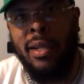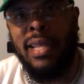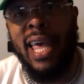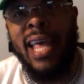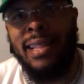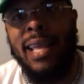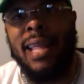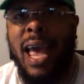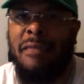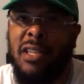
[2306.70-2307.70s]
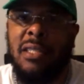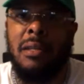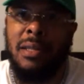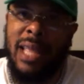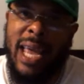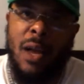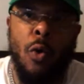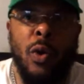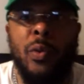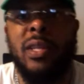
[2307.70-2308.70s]
they have this thing
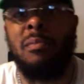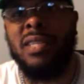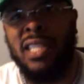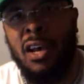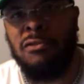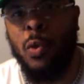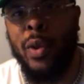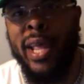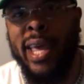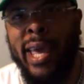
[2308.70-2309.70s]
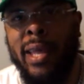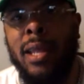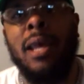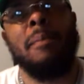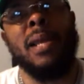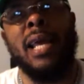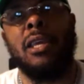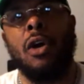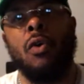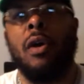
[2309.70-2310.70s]
going within themselves to where they can't be like,
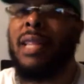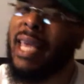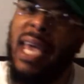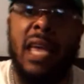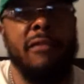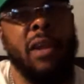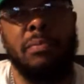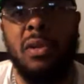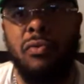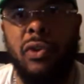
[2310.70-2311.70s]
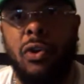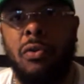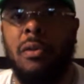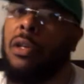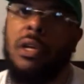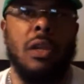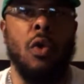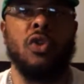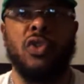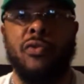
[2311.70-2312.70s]
yo, they can't give it up to the real.
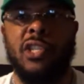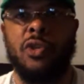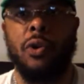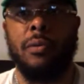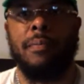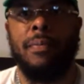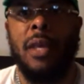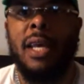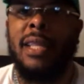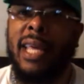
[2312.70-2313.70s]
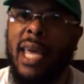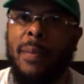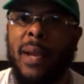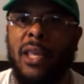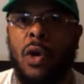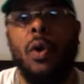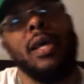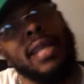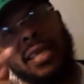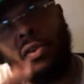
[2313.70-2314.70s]
Long story short, they can't be like, yo,
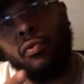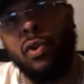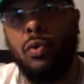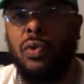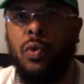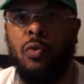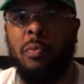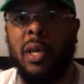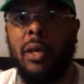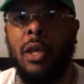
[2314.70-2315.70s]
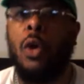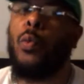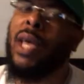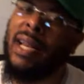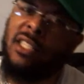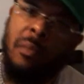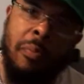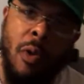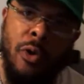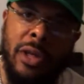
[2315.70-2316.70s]
that's a real dude, man. We got to
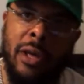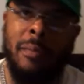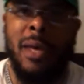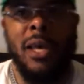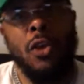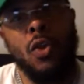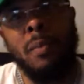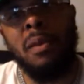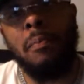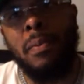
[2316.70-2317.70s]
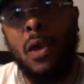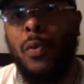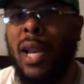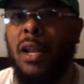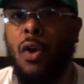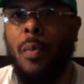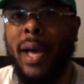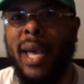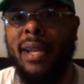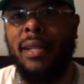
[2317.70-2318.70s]
support him. You know what I mean? Yo, when I look on
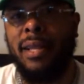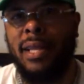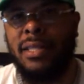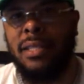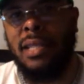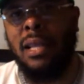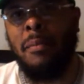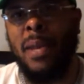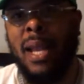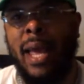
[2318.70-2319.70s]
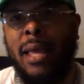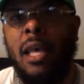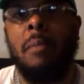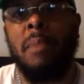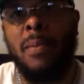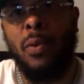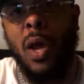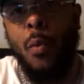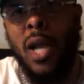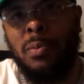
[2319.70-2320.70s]
my analytics, it'd be like people
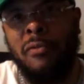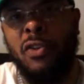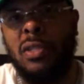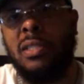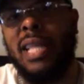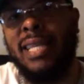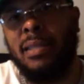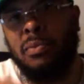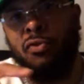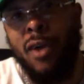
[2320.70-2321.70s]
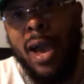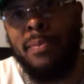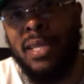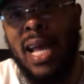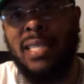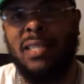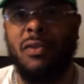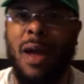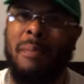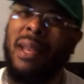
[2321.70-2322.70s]
that watch my videos that subscribe to not
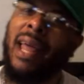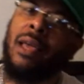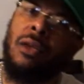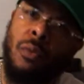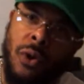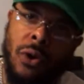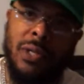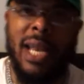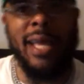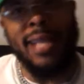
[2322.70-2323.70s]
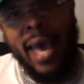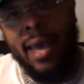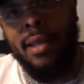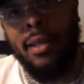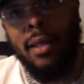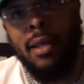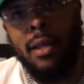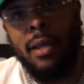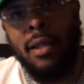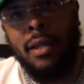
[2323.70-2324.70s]
subscribe, be like, words like that.
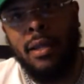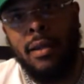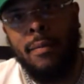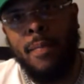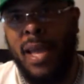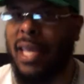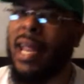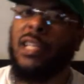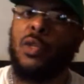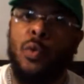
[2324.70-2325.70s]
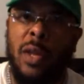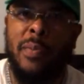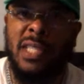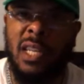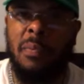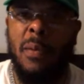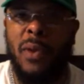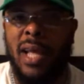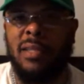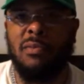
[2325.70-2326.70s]
I get like 20% of people
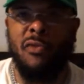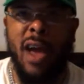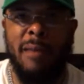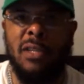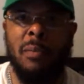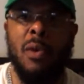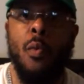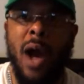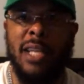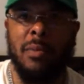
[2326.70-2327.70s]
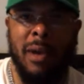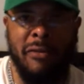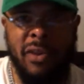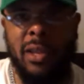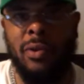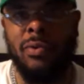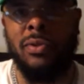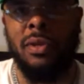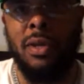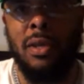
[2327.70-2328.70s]
that subscribe to me watch my videos.